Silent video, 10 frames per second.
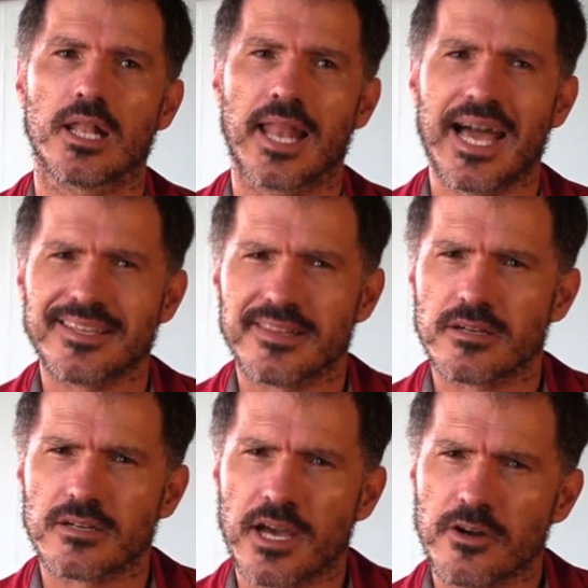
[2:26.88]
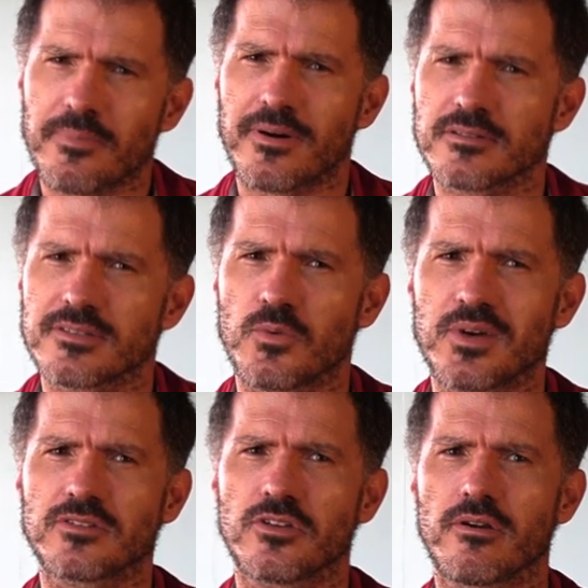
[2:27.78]
Like their counterparts in
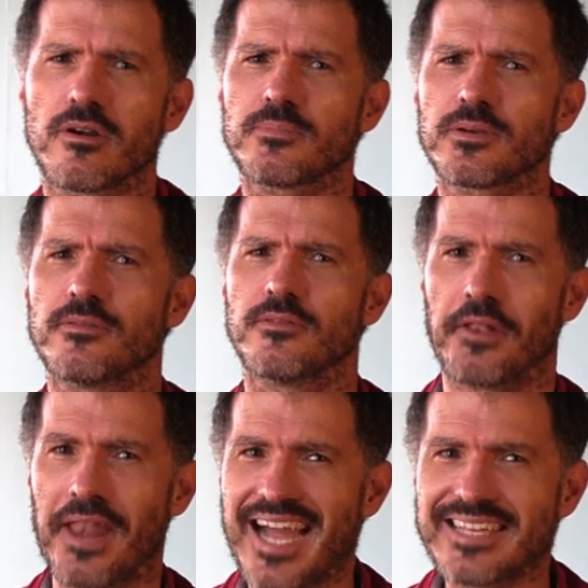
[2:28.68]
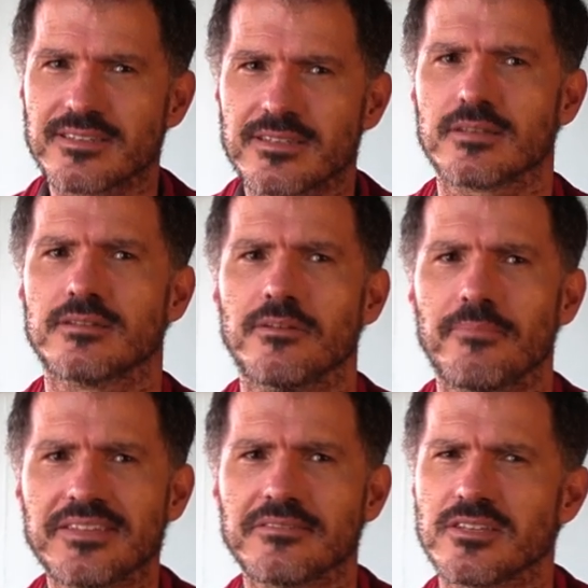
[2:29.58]
Western Europe, the knights, the
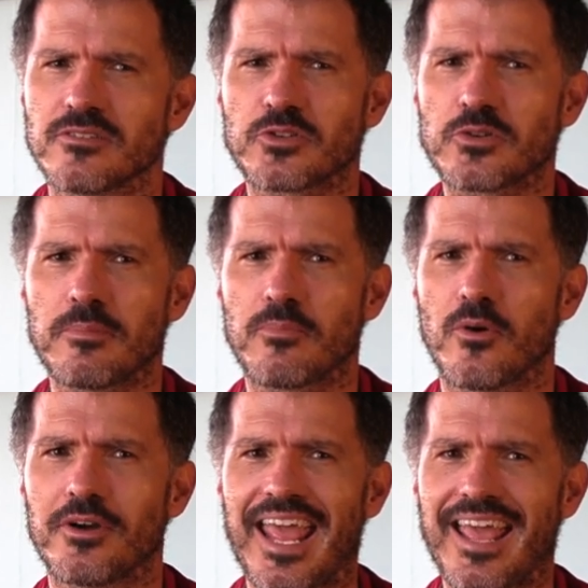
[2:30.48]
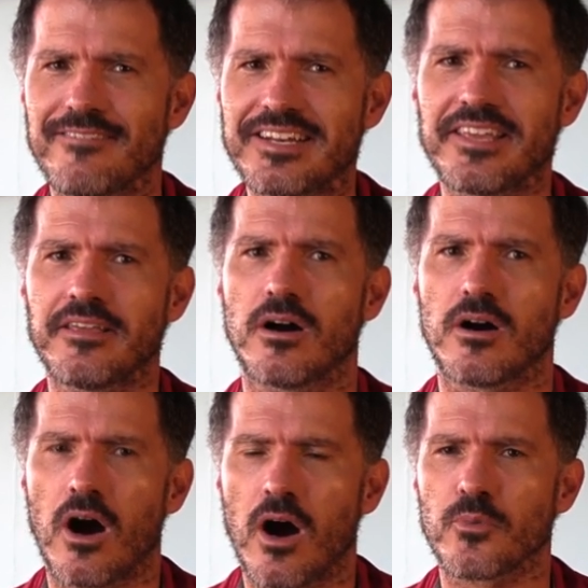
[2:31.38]
Byzantines also employed heavily
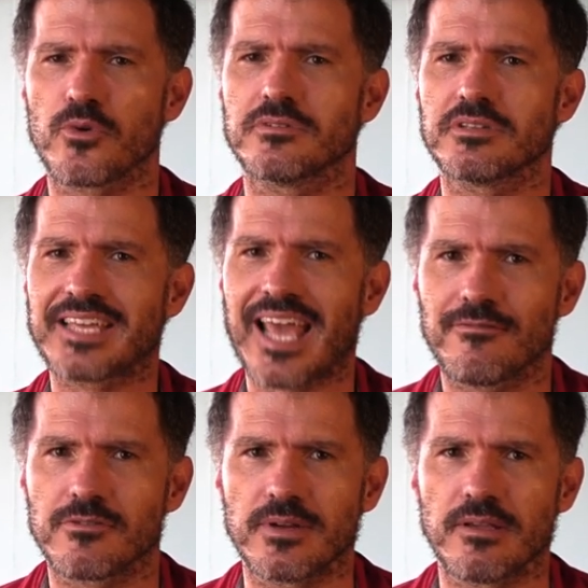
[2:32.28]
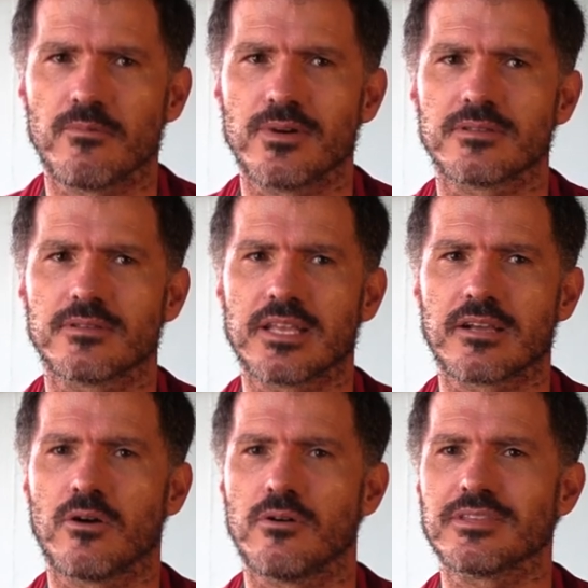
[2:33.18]
armored cavalry, what they
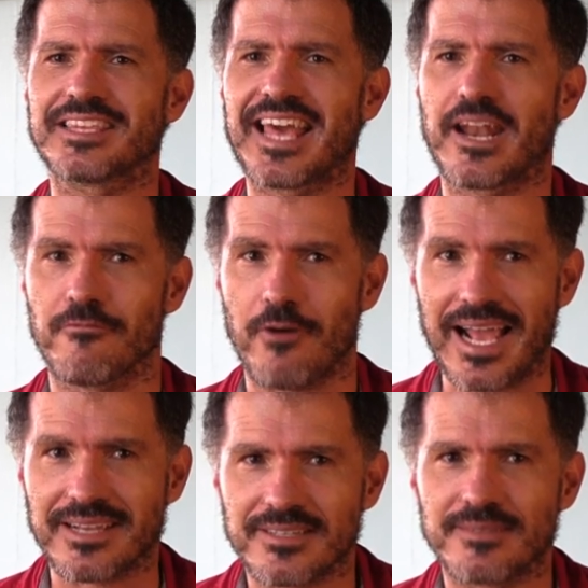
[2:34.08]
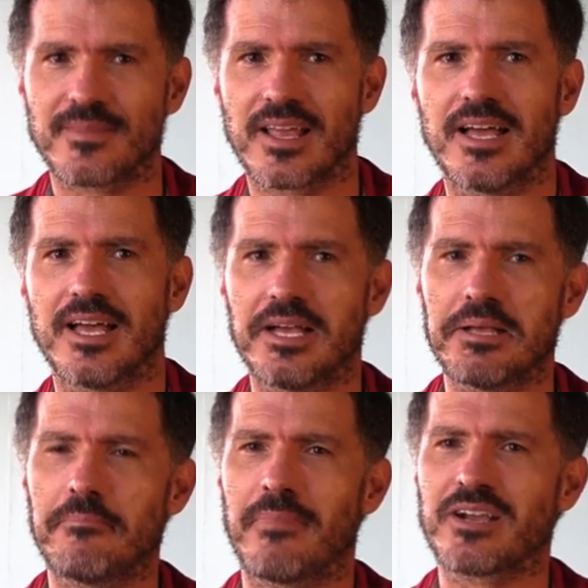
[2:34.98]
called cataphracts.
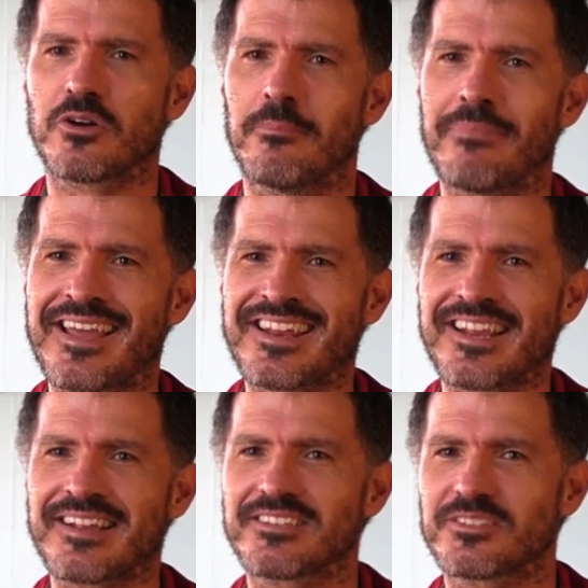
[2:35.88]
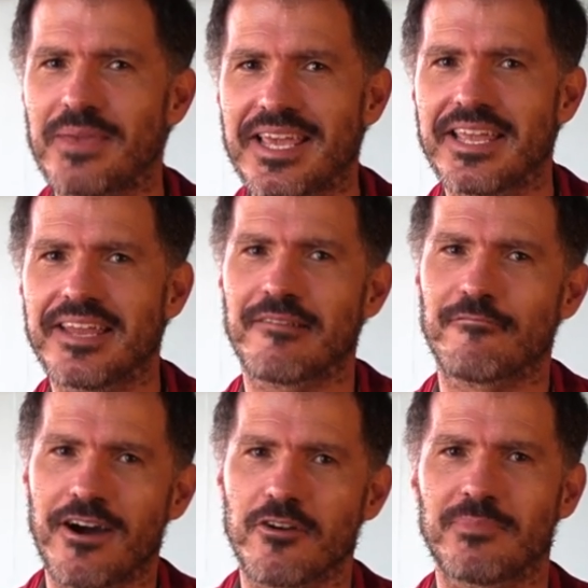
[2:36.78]
By combining speed
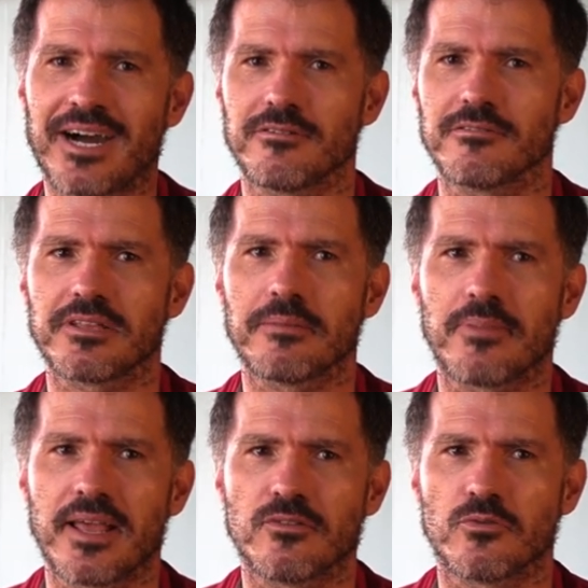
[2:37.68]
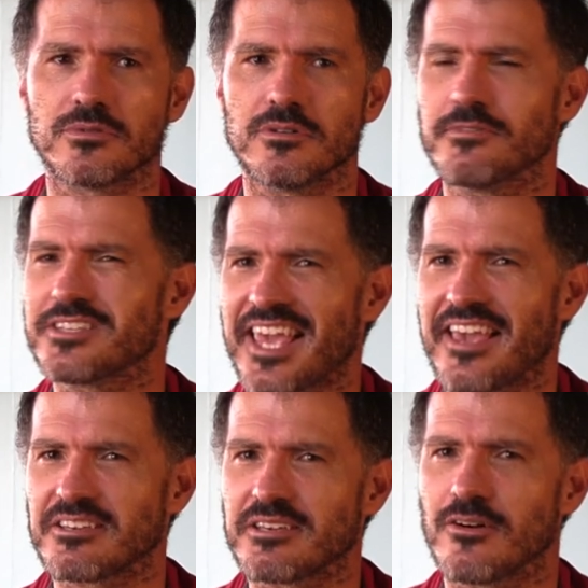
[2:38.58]
and firepower, they played the role of a
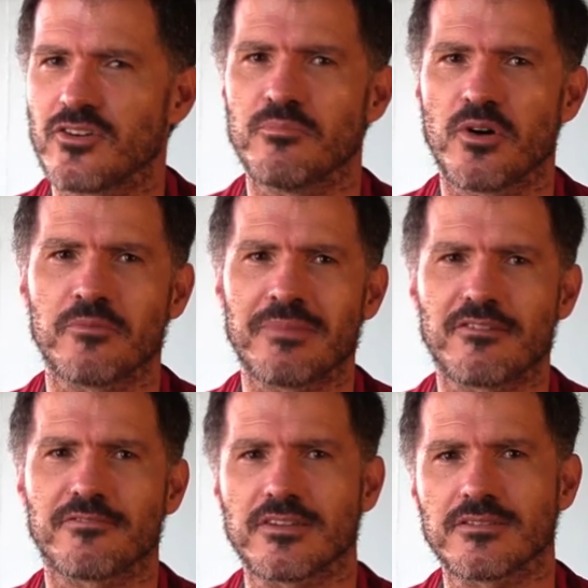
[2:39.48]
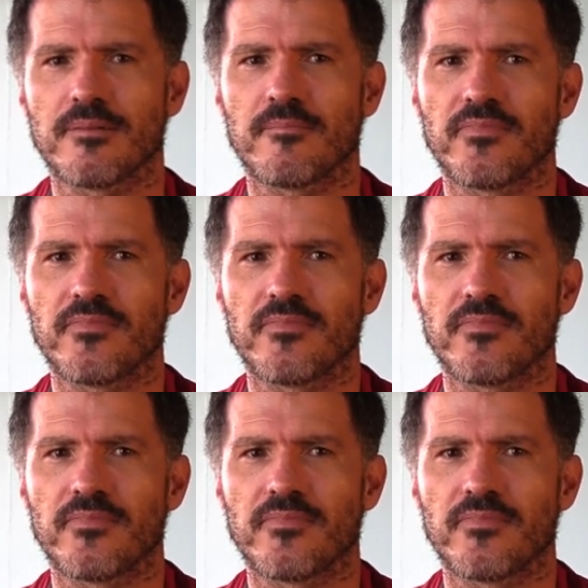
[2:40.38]
tank on a modern battlefield.